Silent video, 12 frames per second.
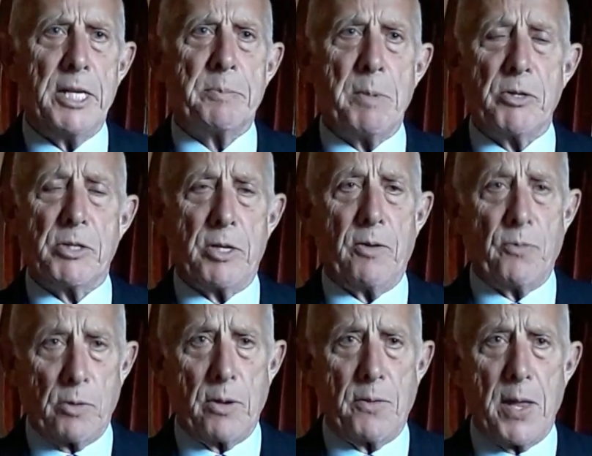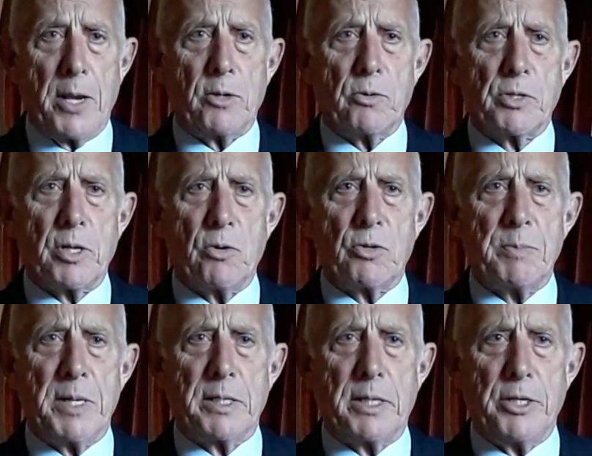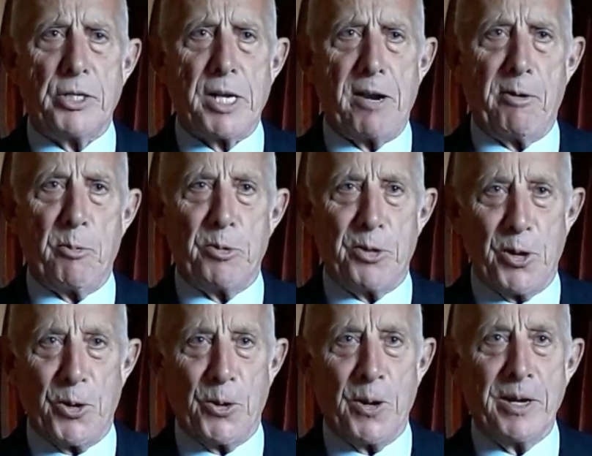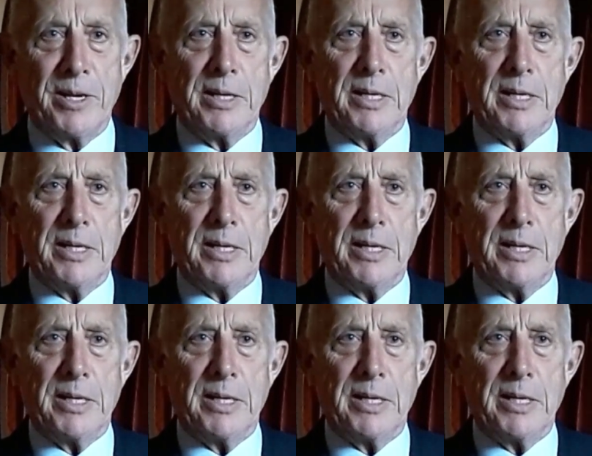It's most helpful, and then of course I automatically share it with you.